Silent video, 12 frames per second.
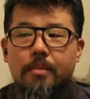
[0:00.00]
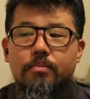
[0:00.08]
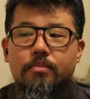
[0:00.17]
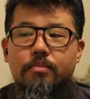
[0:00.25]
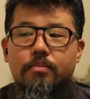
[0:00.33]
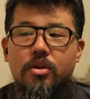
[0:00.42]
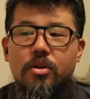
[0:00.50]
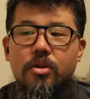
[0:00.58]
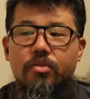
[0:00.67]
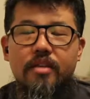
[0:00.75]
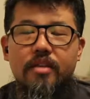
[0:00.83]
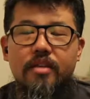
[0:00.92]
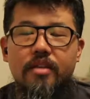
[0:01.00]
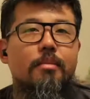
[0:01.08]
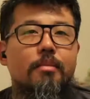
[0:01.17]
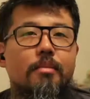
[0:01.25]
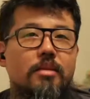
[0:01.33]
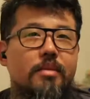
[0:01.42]

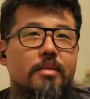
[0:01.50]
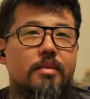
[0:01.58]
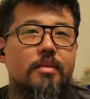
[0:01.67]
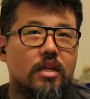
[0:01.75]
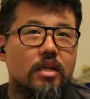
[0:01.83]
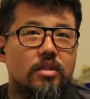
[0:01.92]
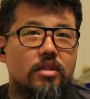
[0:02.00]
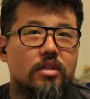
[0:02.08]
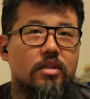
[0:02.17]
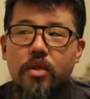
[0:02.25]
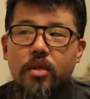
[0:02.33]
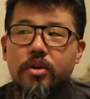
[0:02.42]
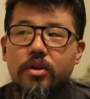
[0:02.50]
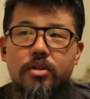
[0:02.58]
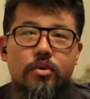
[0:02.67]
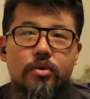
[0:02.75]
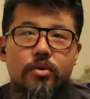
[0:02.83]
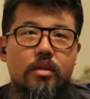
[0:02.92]
re-victimizing me, essentially, because that's all they're
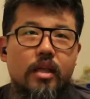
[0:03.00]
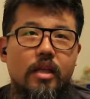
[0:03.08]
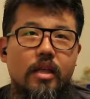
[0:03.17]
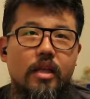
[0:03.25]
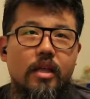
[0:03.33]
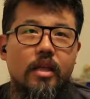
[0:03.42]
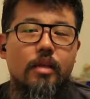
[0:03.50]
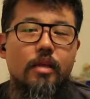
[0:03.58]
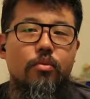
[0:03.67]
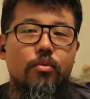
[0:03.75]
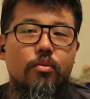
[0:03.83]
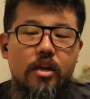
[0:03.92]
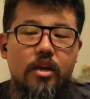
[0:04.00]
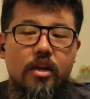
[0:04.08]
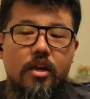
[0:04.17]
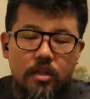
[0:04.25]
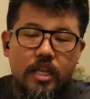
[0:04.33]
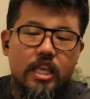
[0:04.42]
doing. Like when they keep
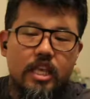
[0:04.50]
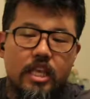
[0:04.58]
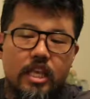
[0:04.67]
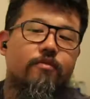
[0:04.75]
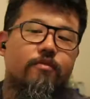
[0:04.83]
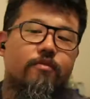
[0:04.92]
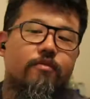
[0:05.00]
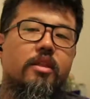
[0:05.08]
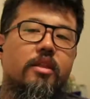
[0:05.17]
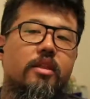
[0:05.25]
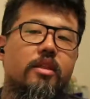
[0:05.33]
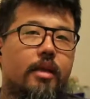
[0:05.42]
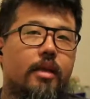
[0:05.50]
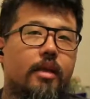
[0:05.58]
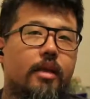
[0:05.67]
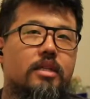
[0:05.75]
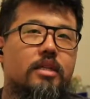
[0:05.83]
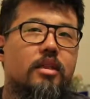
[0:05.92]
invoking their names,
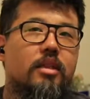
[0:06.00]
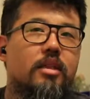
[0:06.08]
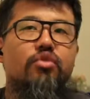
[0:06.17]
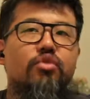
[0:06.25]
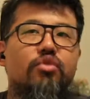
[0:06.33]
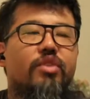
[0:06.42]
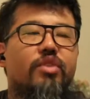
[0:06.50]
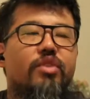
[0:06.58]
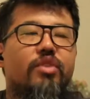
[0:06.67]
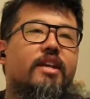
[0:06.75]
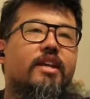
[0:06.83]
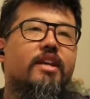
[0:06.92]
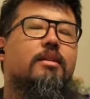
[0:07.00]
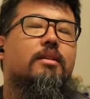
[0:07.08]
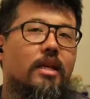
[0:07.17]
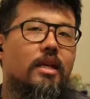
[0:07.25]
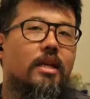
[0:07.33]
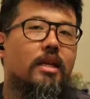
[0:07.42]
they're just
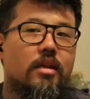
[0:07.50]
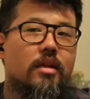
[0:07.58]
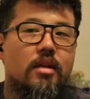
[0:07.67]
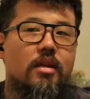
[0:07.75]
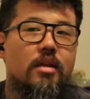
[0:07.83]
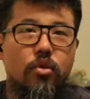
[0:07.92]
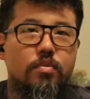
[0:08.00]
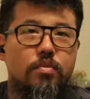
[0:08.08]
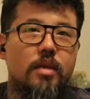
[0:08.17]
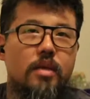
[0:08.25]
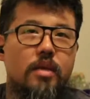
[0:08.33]
re-victimizing those people.